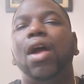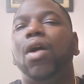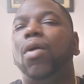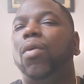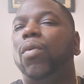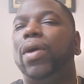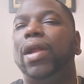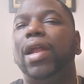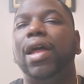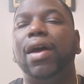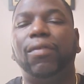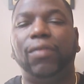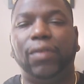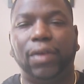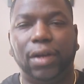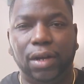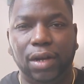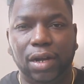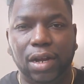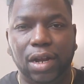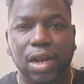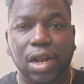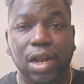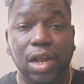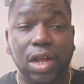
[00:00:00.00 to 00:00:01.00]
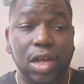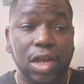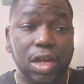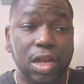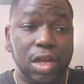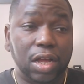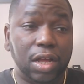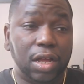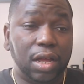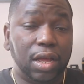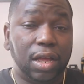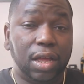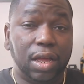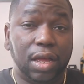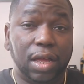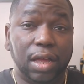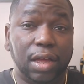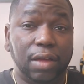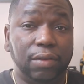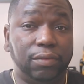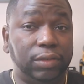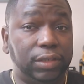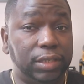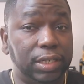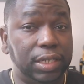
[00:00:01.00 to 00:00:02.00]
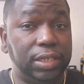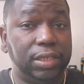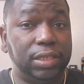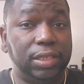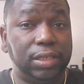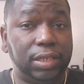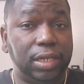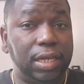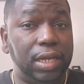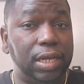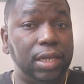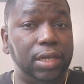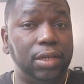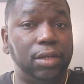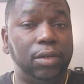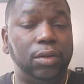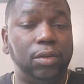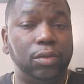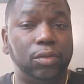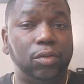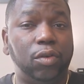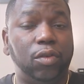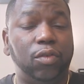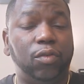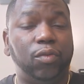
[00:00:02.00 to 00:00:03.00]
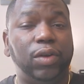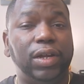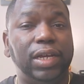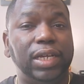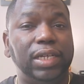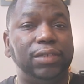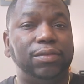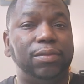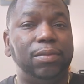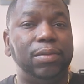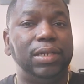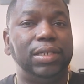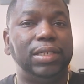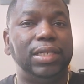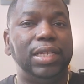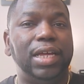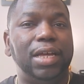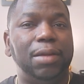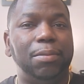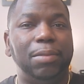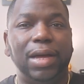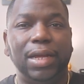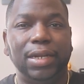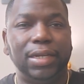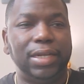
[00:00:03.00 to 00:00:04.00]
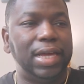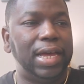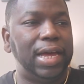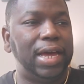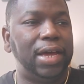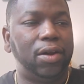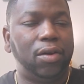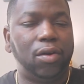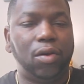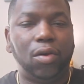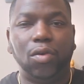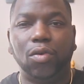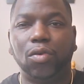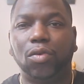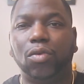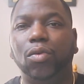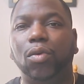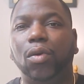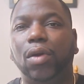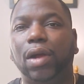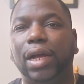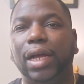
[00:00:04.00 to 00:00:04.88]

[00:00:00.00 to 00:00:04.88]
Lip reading: whatever, if Jesus healed or raised from the dead my dad or uncle or